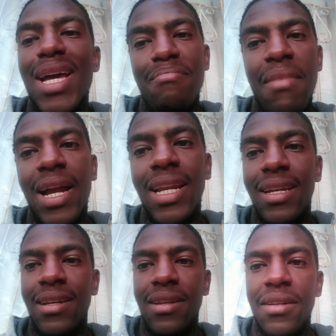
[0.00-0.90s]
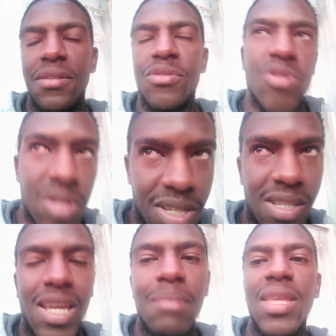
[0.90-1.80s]
that money. So it's the
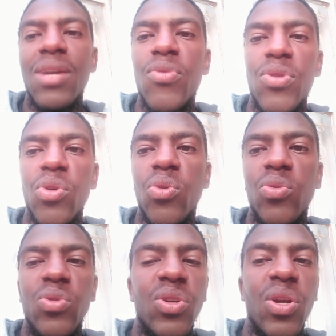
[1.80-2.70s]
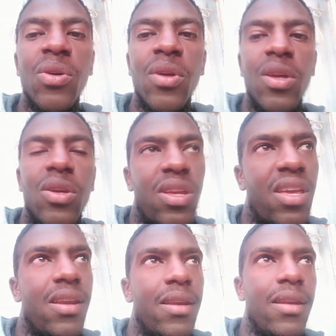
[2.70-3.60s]
same thing with you know. You
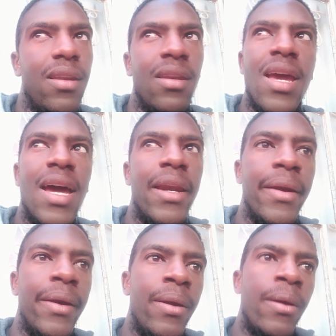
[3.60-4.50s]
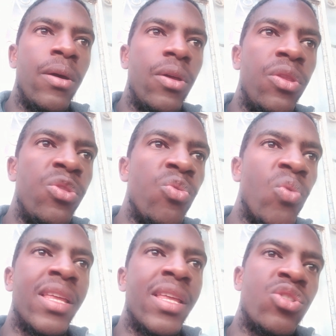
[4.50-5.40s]
can, and the
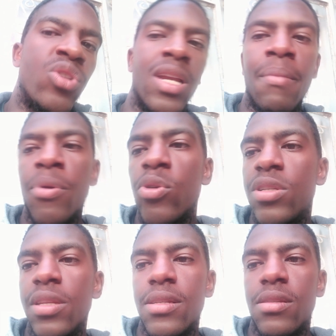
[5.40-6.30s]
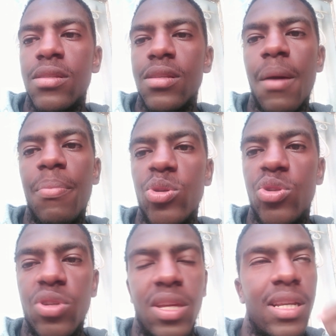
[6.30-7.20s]
way that you can approach
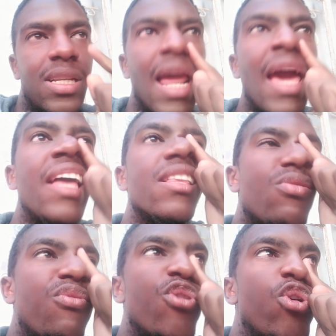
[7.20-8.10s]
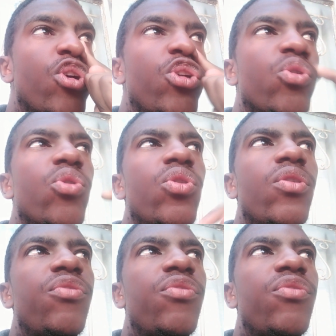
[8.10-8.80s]
to get clients for your